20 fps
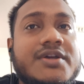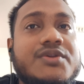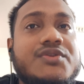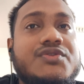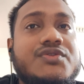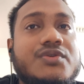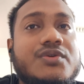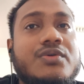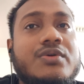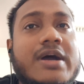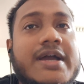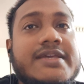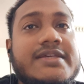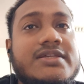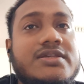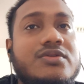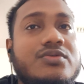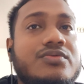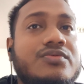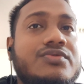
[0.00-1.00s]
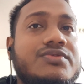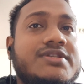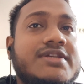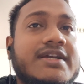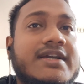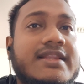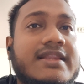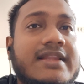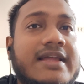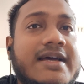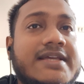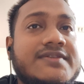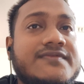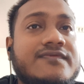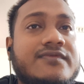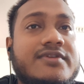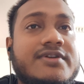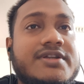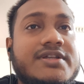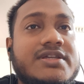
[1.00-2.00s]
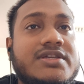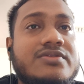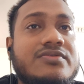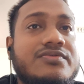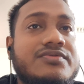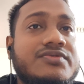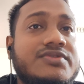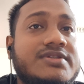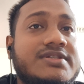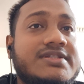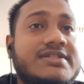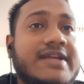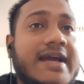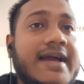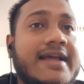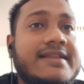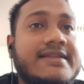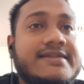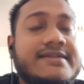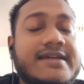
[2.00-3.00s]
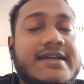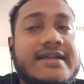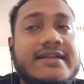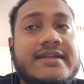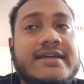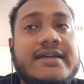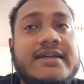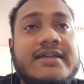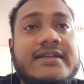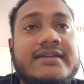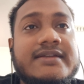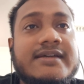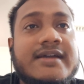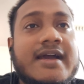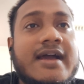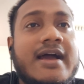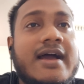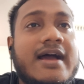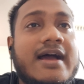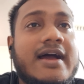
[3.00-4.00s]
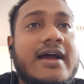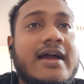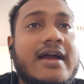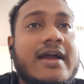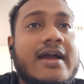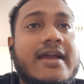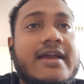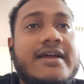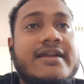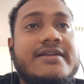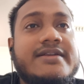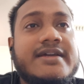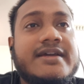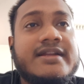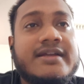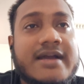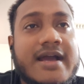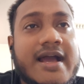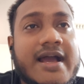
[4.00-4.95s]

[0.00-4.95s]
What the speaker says: So I use a class for reuse styles and an